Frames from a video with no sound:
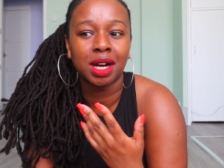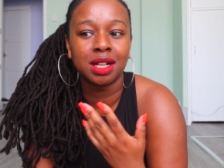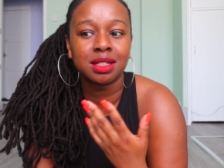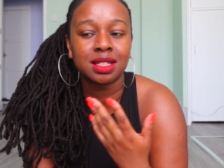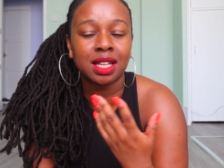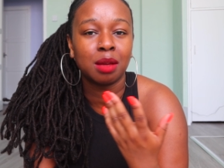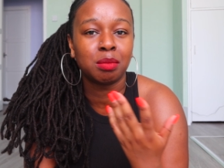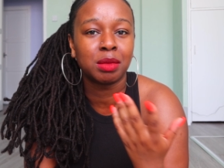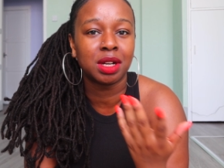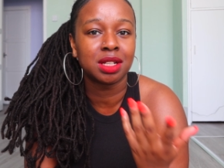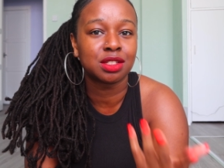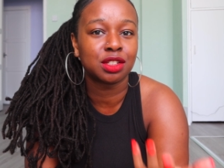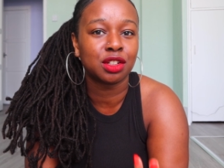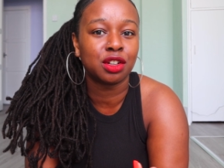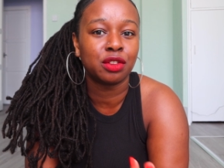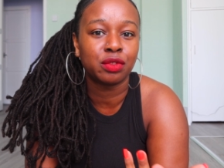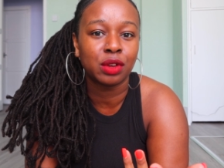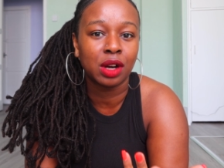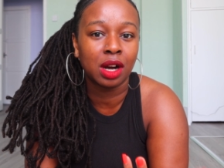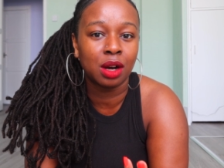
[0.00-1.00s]
I take
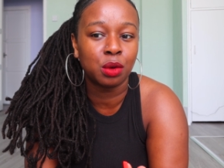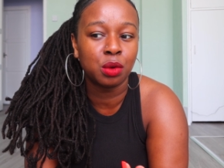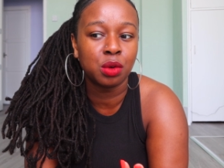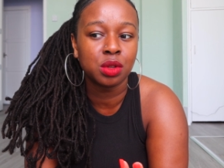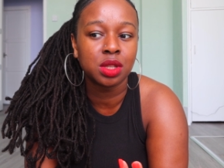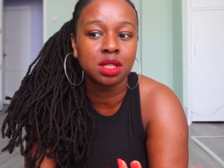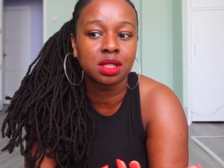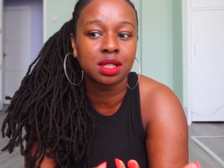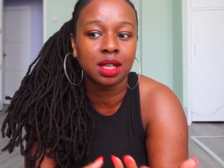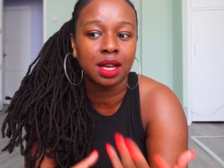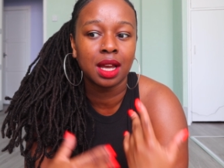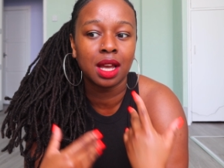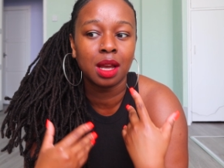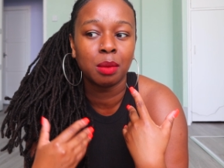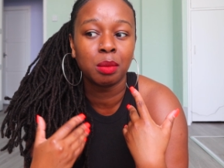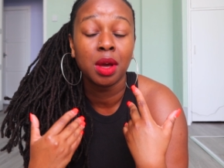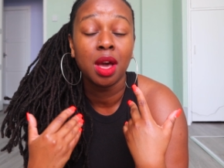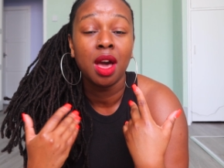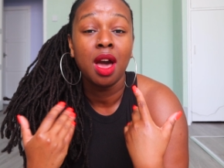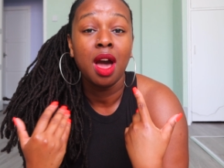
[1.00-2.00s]
myself out all the
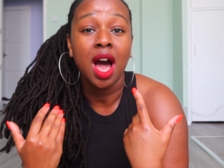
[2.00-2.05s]
time.